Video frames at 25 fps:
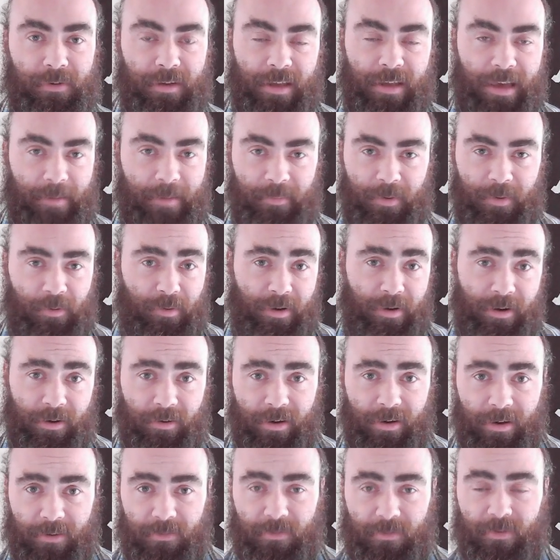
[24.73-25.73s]
and it had me running
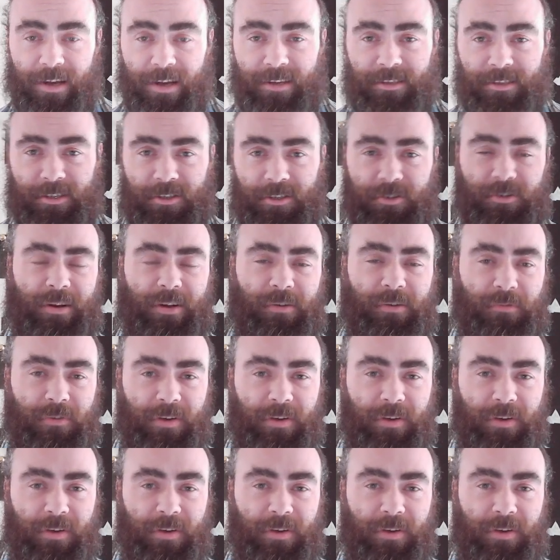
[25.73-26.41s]
around for ages trying to